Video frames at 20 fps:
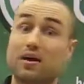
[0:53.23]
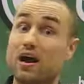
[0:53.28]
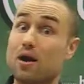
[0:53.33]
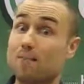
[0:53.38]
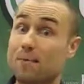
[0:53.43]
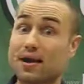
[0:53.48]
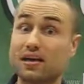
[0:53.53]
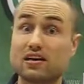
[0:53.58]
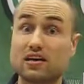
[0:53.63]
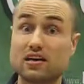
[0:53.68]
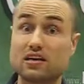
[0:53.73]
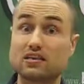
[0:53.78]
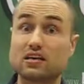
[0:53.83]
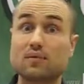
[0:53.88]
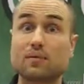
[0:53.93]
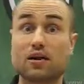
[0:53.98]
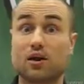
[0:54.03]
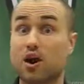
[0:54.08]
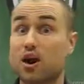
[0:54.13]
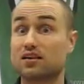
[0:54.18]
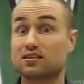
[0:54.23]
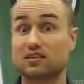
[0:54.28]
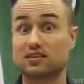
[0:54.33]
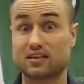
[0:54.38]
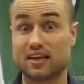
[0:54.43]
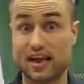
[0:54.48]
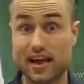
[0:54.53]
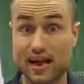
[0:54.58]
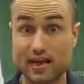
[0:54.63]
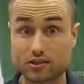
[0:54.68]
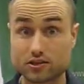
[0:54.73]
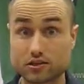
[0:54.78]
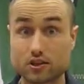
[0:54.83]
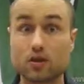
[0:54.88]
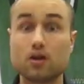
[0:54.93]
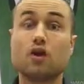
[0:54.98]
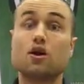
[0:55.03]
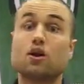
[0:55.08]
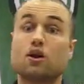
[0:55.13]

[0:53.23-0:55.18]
Without magnesium, it causes cancer,